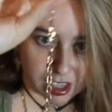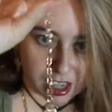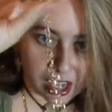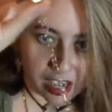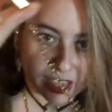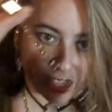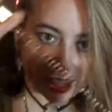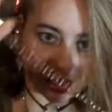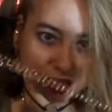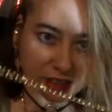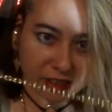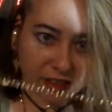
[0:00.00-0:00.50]

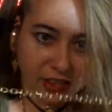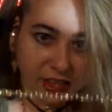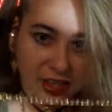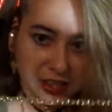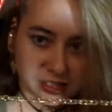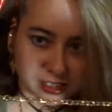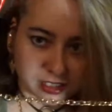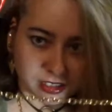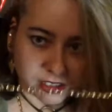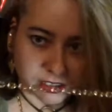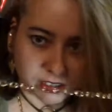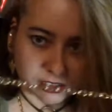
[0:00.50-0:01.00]
I think
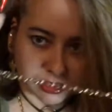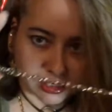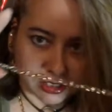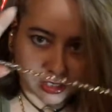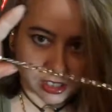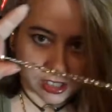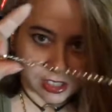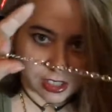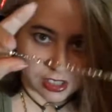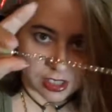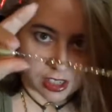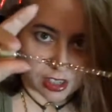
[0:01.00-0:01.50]
that's a cool
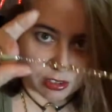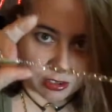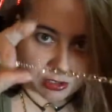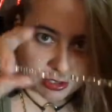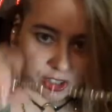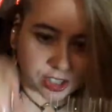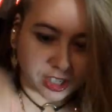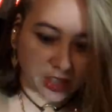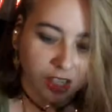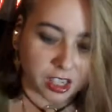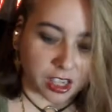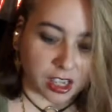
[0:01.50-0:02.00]

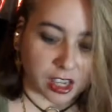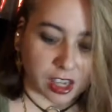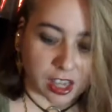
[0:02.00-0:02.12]
discovery.